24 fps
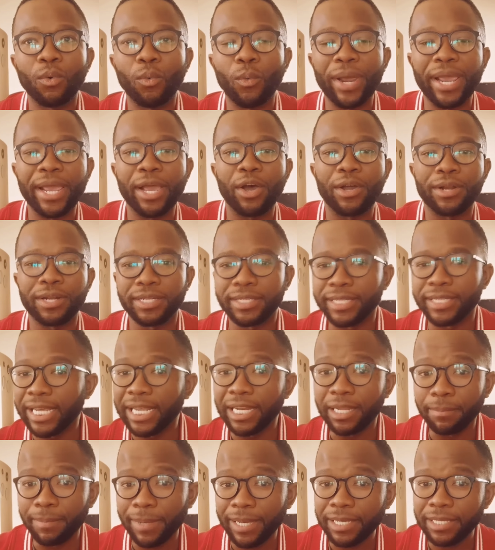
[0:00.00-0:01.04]
wear on a
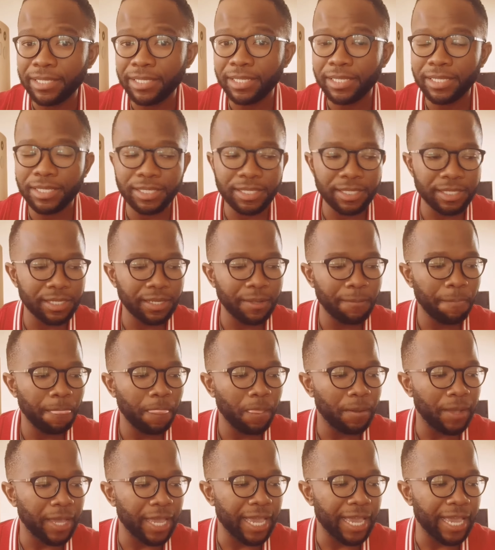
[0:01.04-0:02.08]
daily basis,
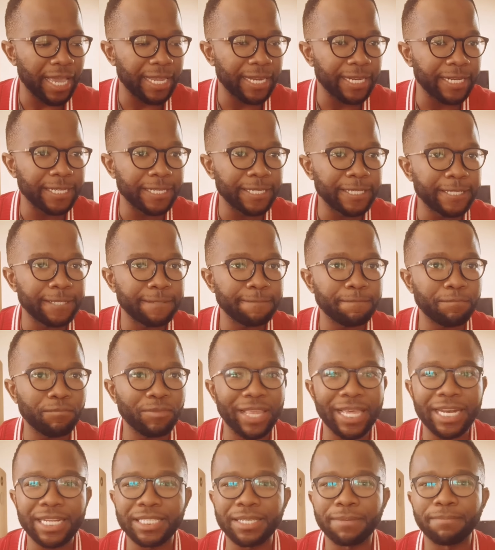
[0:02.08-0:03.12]
and
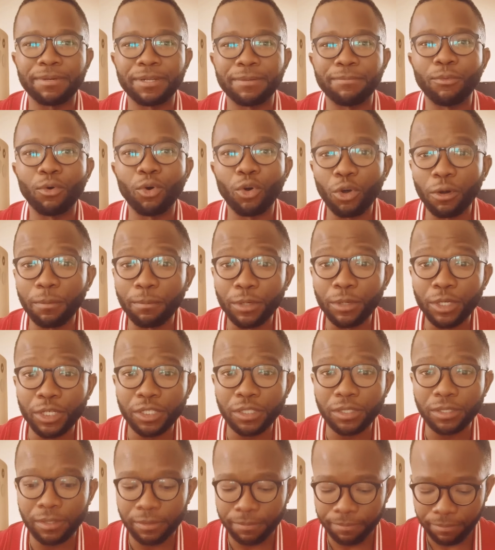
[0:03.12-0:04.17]
that is a bit more
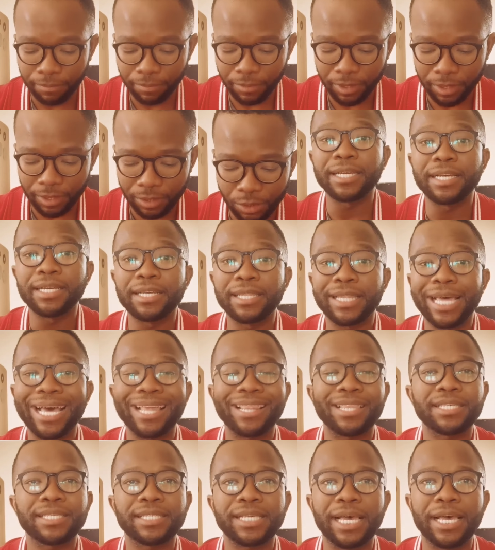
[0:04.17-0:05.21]
commercial. The
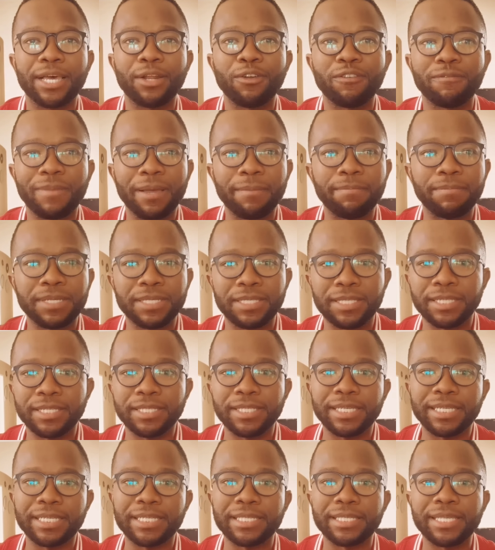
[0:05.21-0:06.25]
other side of my
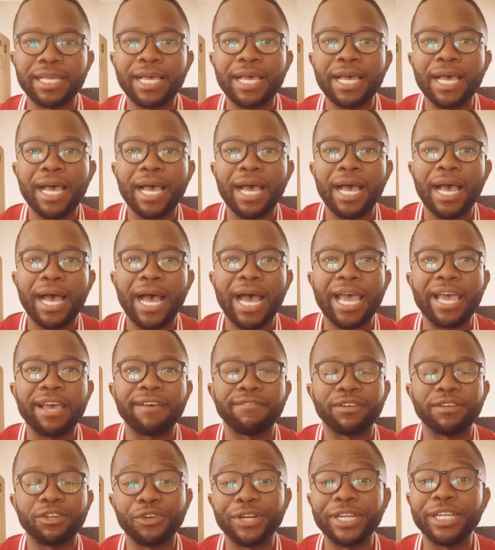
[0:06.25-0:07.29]
business is I
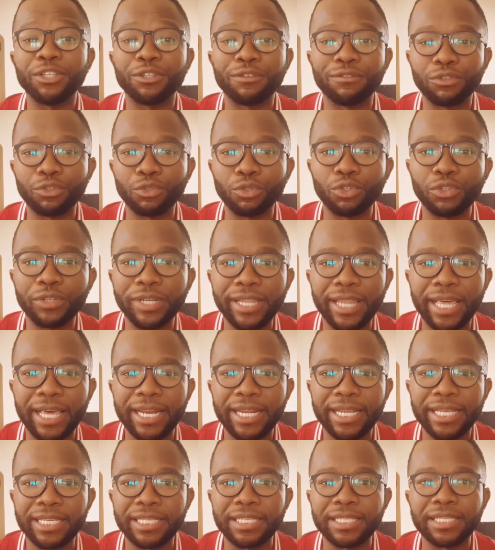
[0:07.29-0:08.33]
have a range of jewelry
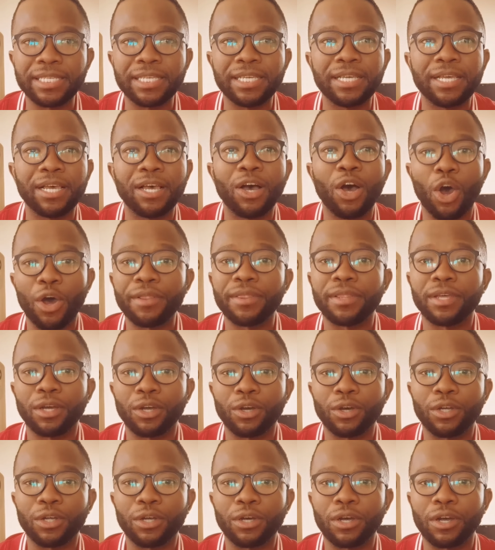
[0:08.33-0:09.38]
that is on the
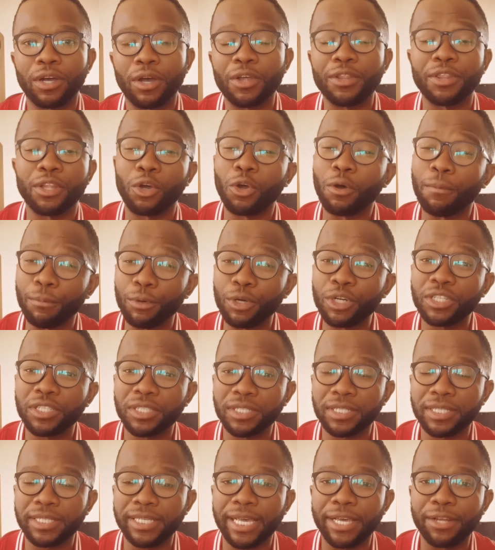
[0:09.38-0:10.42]

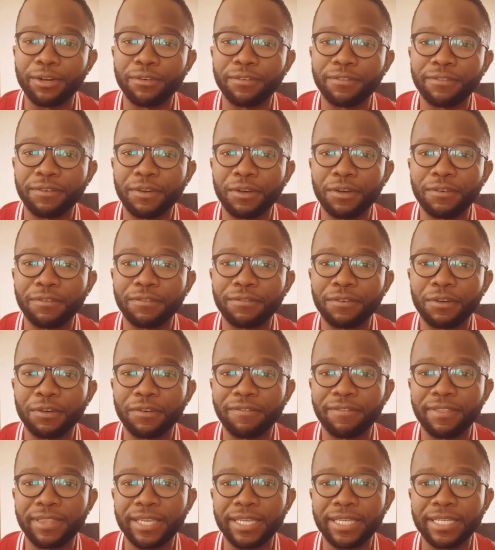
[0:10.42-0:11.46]
commercial side
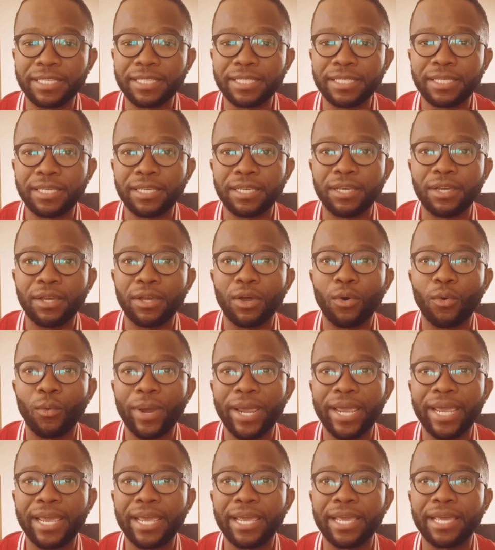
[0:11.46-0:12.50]
of things,
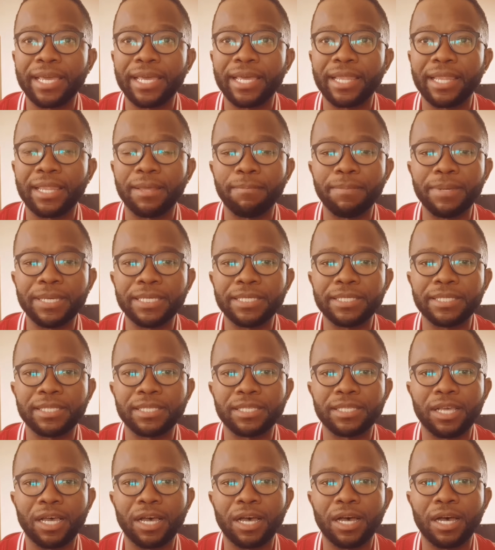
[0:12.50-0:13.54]
where the
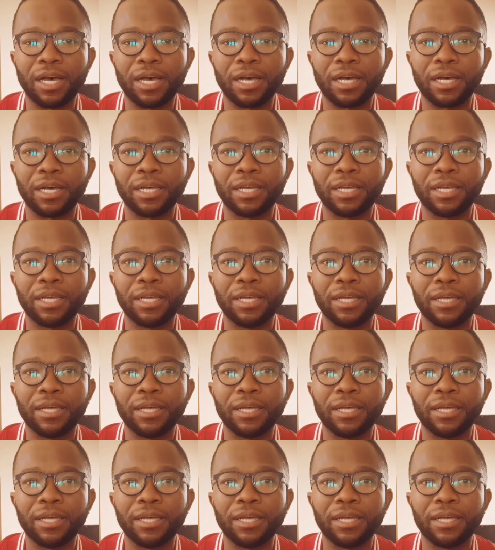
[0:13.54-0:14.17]
pieces are,